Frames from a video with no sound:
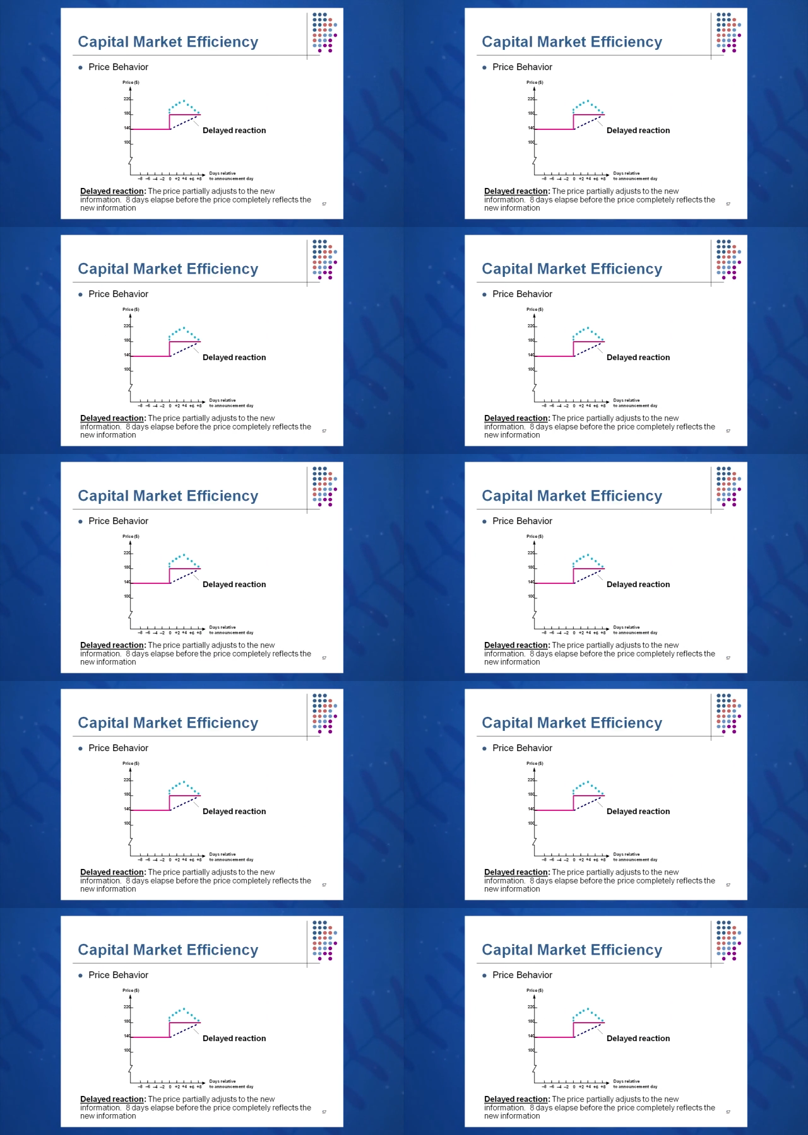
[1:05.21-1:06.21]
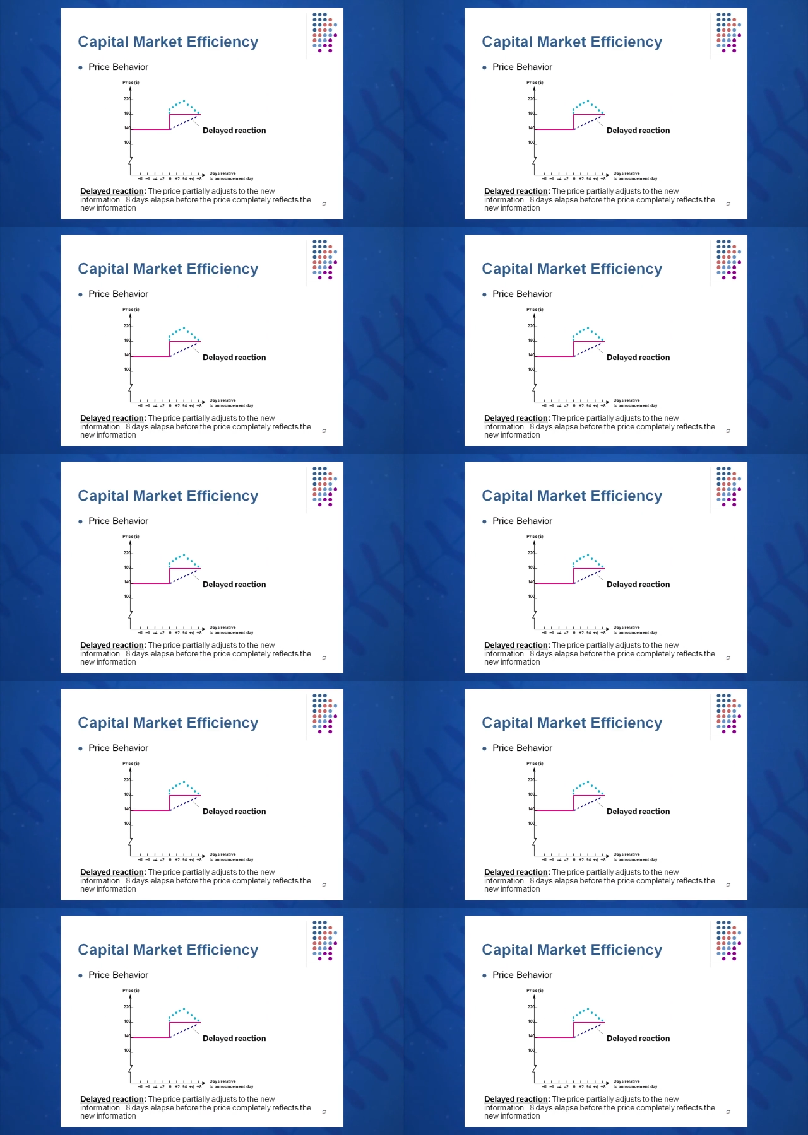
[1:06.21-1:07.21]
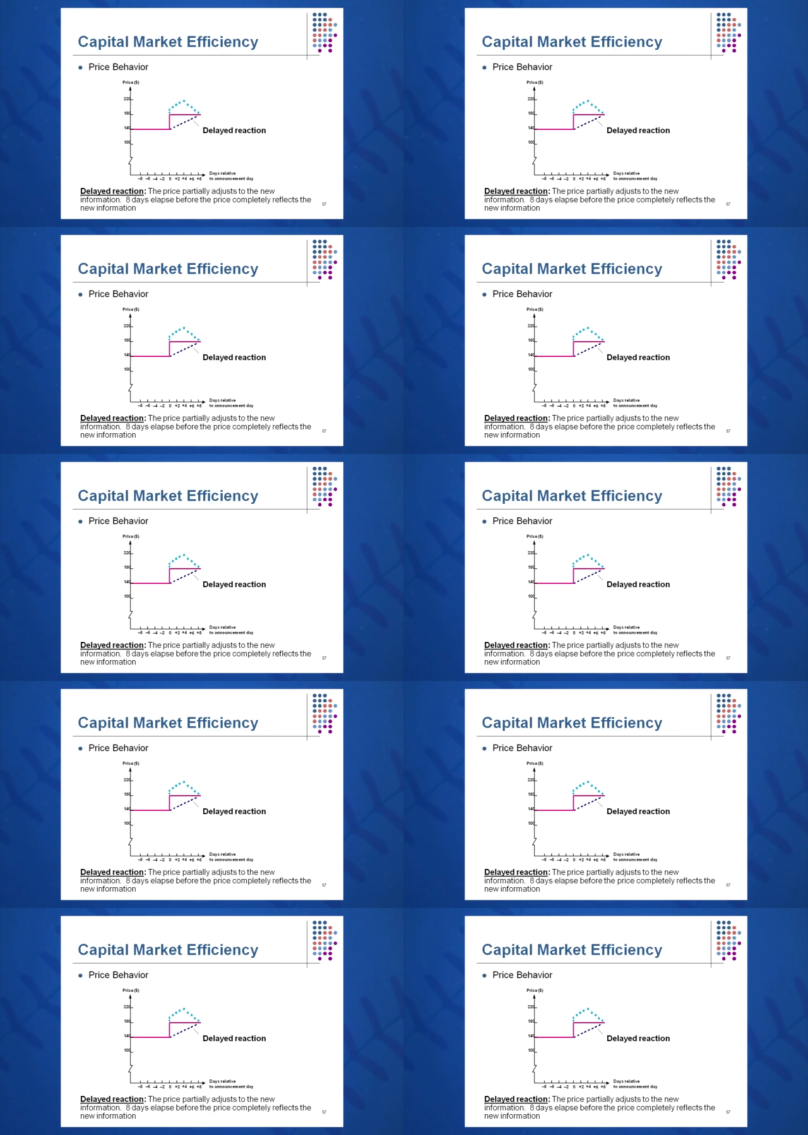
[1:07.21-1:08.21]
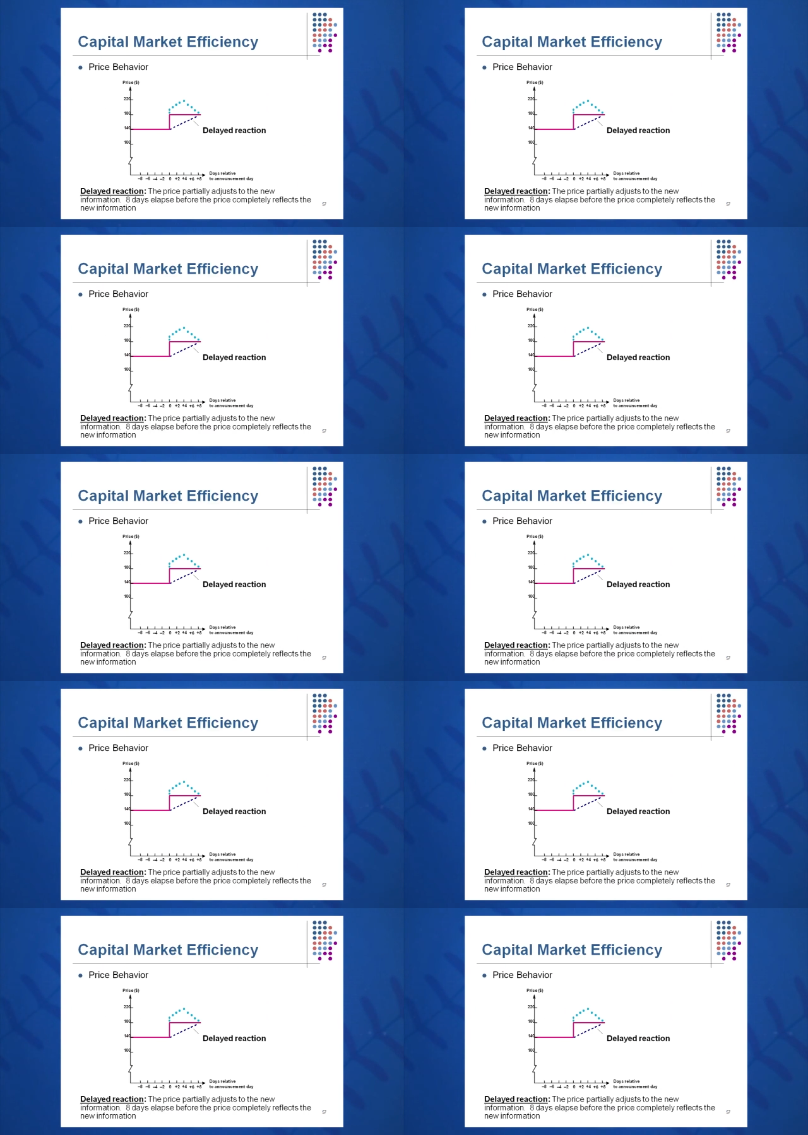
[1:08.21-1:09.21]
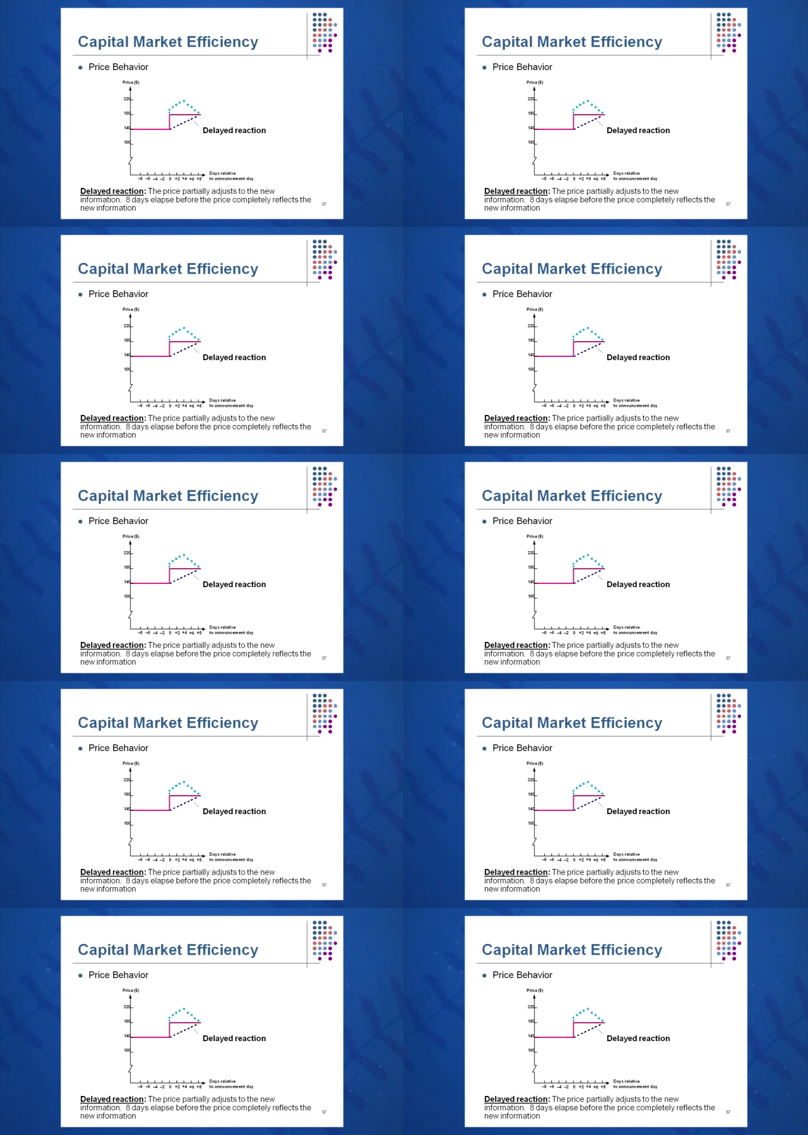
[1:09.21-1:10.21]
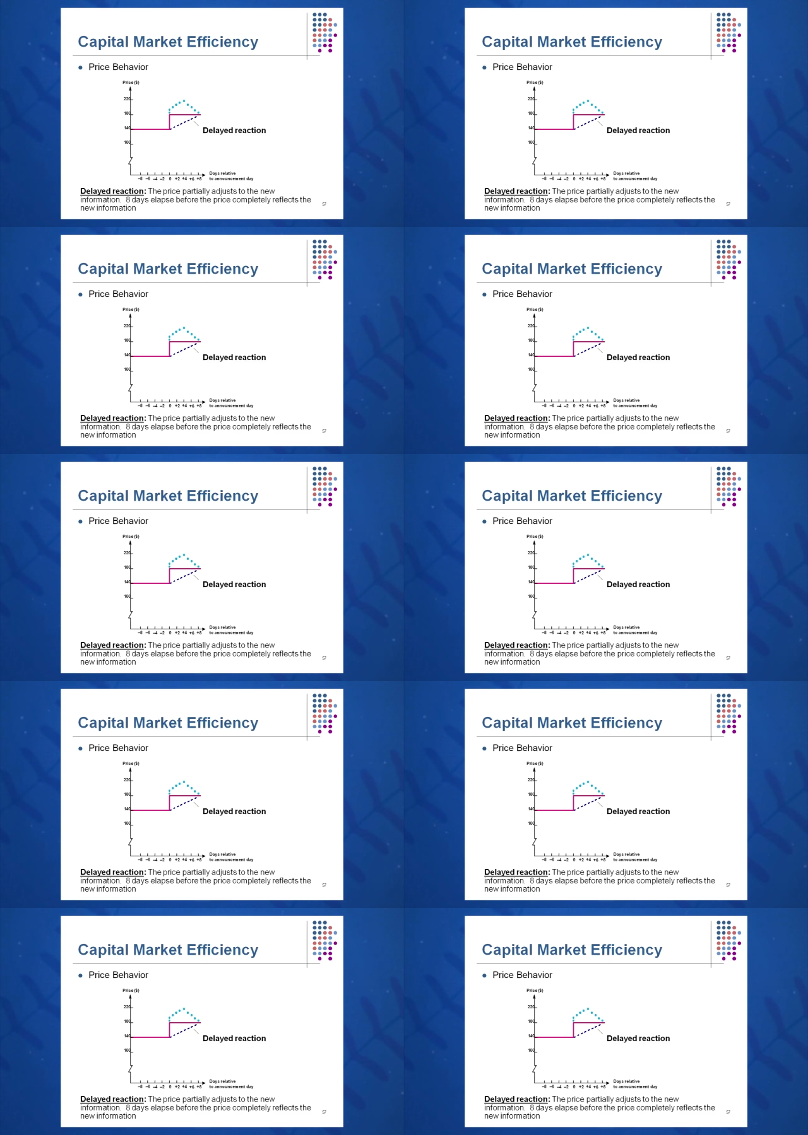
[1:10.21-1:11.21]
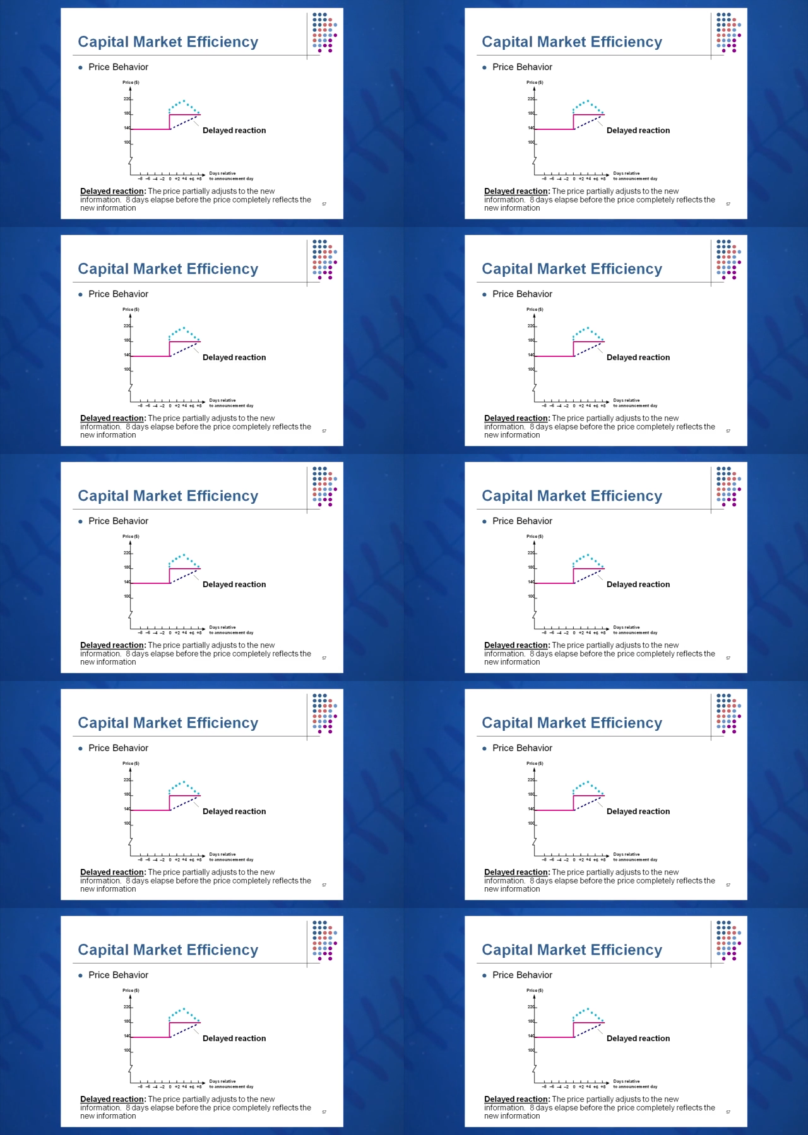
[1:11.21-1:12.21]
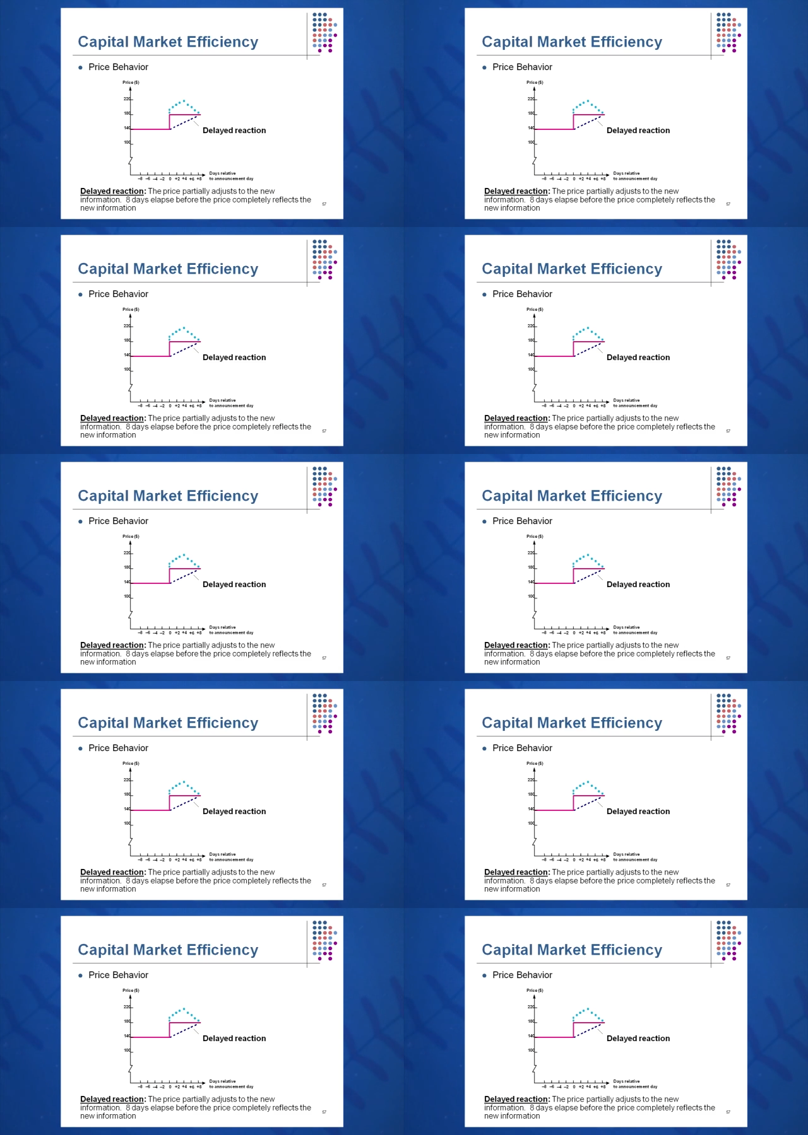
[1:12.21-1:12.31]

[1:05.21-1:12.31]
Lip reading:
Nobody's mouth can be seen.